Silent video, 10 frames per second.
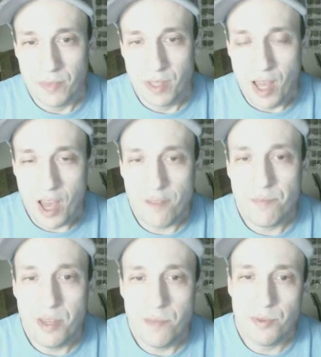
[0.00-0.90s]
have
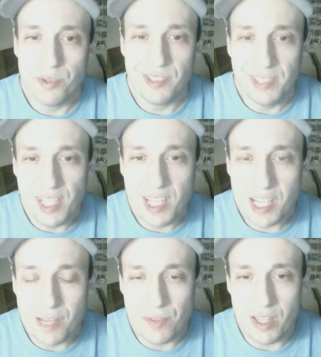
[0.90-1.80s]
people
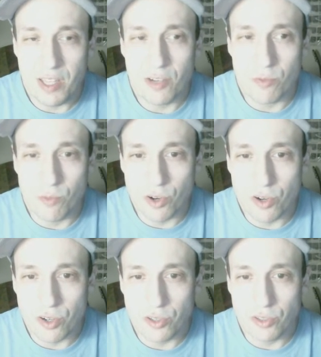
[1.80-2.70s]
live in a
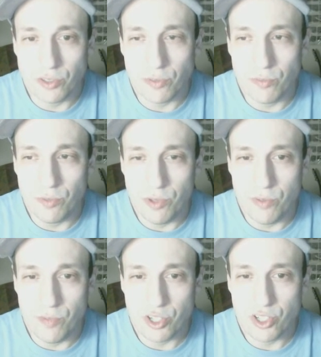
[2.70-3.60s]
world
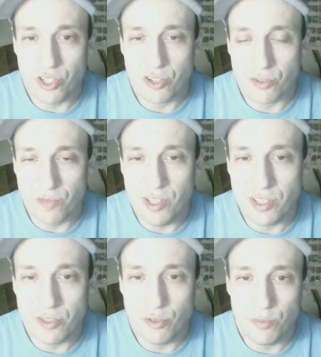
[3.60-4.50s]
in which there's a
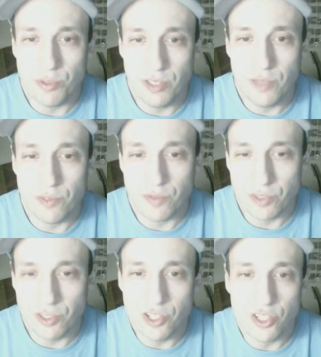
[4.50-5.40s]
reason to believe in
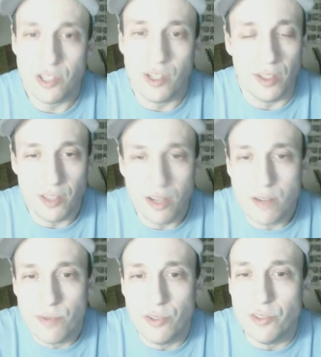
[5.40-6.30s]
religion and care
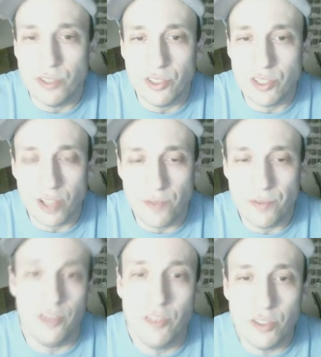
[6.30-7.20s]
about all this stuff,
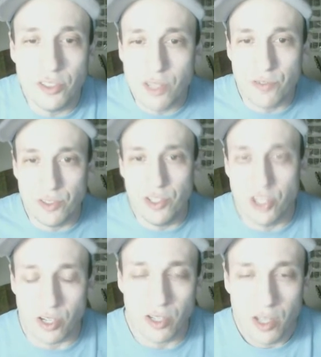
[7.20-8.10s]
then you're going to get
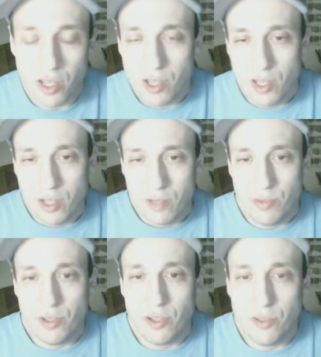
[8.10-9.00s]
religion.
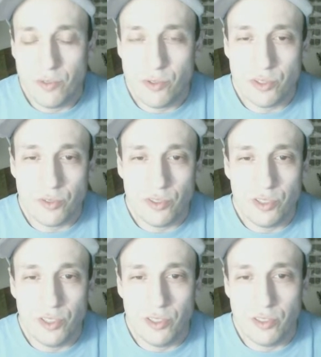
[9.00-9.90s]
But of course, all
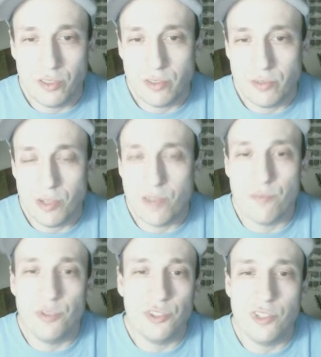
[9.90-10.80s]
these whatever
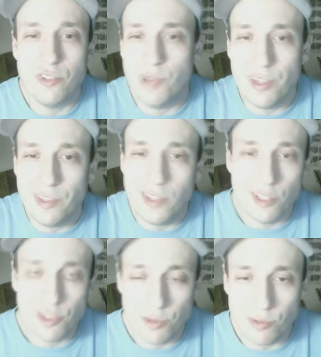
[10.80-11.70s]
bullshit new
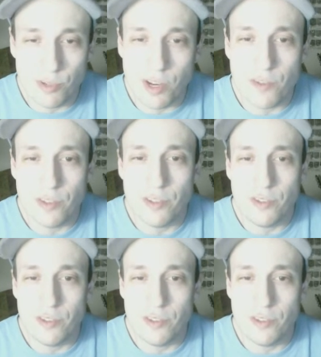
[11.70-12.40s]
atheists or whatever